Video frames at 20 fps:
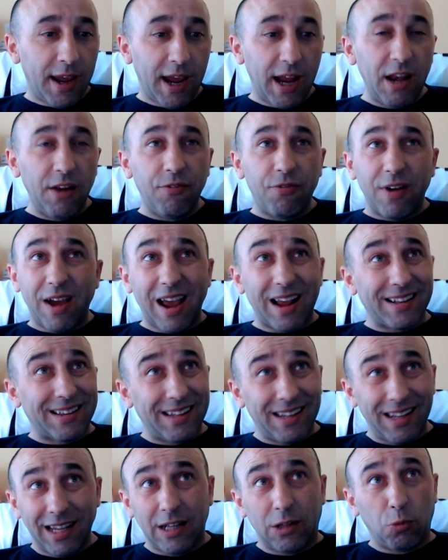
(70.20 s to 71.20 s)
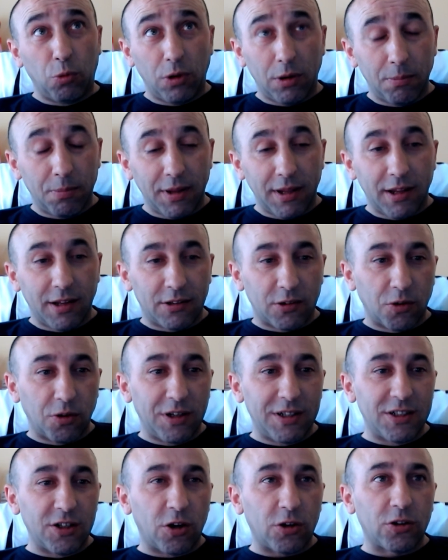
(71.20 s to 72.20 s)
And in fact, it will be. So
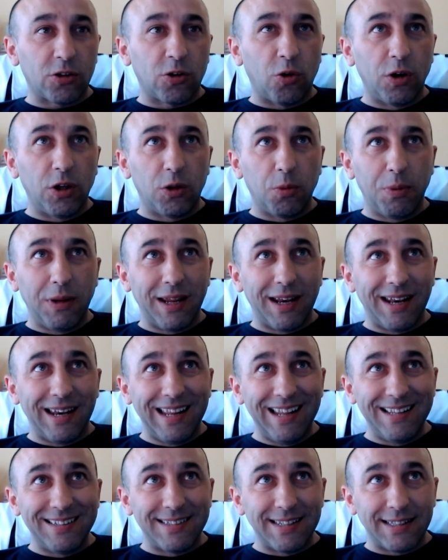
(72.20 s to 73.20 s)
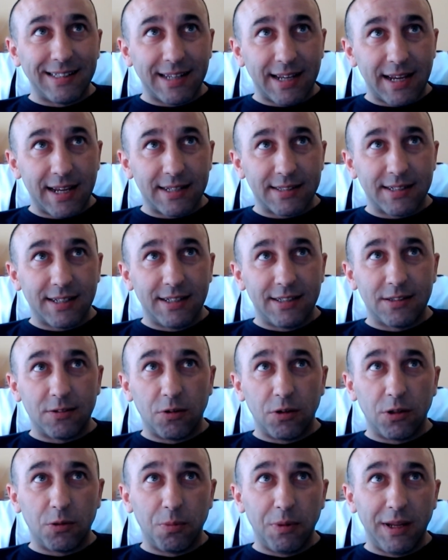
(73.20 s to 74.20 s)
it's not going to be an easy task, it's
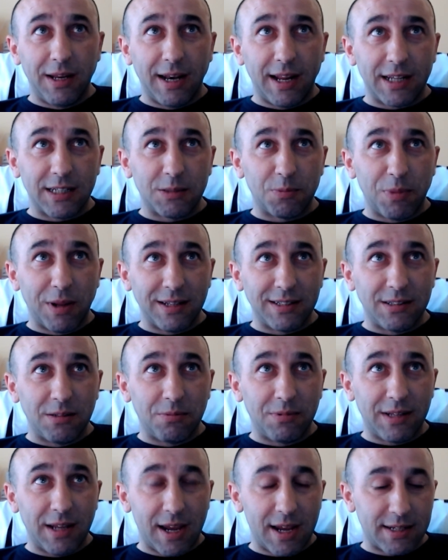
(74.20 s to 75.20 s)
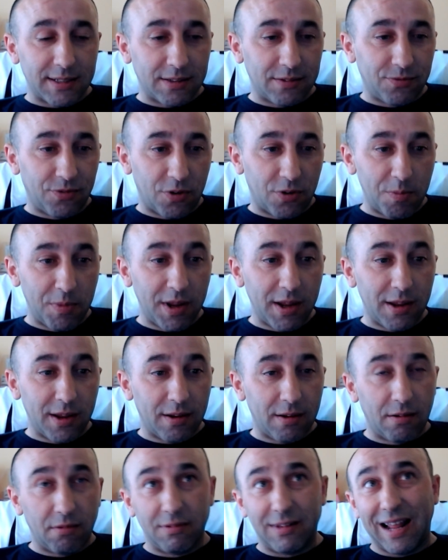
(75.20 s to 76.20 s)
going to be an expensive task for me.
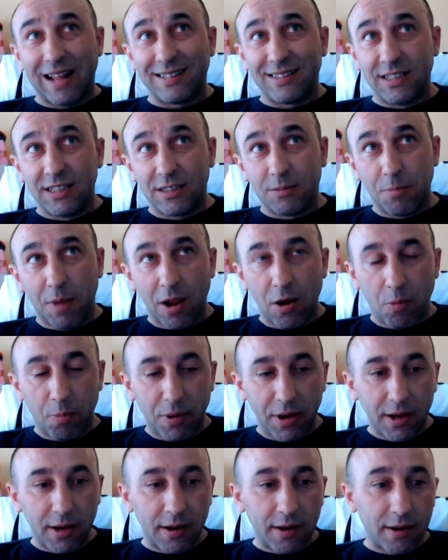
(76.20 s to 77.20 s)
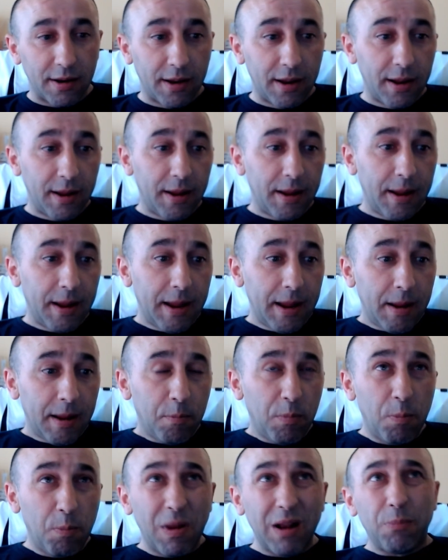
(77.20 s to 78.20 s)
That is my opinion.
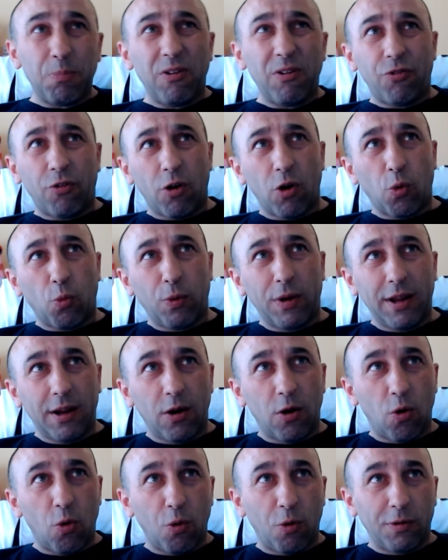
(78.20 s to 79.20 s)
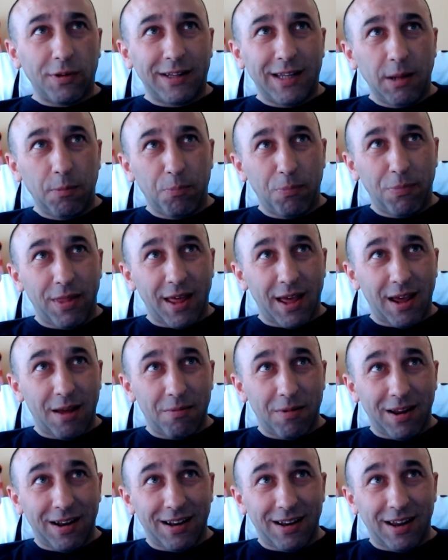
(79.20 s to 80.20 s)
But before we go deep
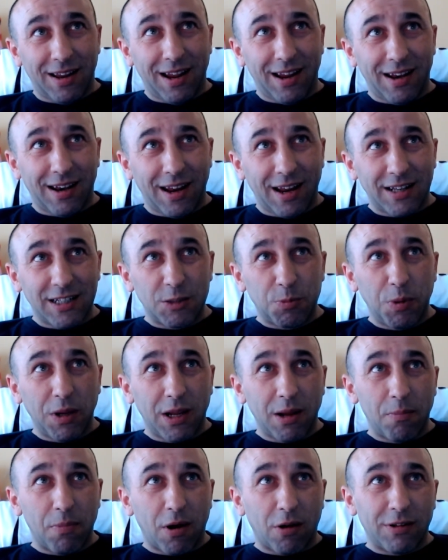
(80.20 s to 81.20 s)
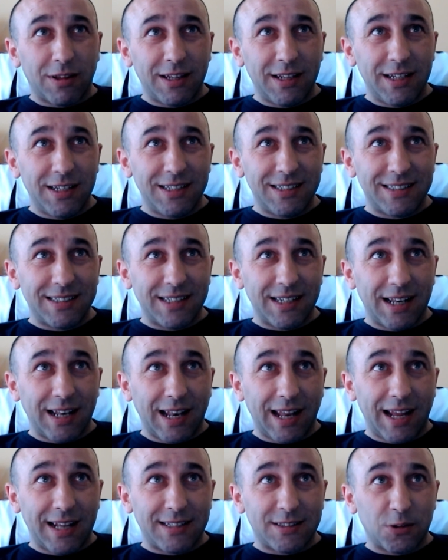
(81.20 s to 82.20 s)
dive and speak about this,
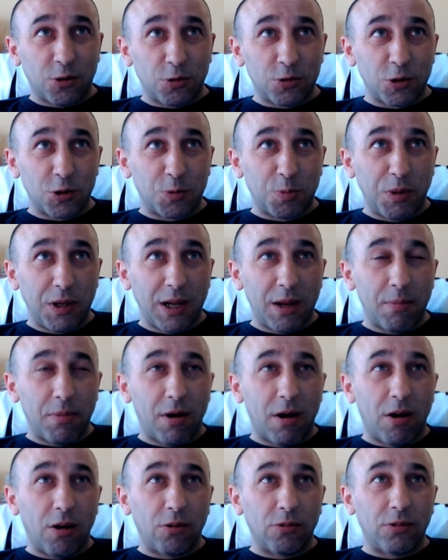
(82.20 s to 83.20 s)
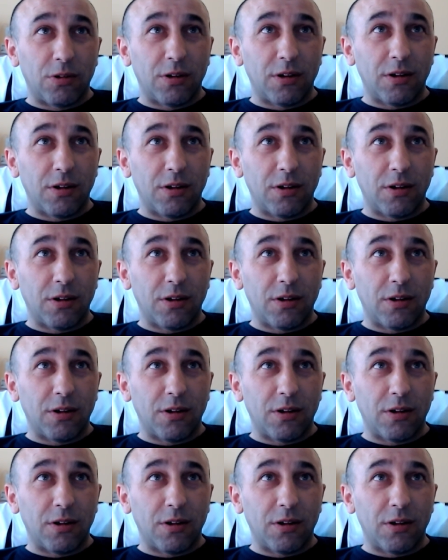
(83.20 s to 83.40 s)
let's also speak about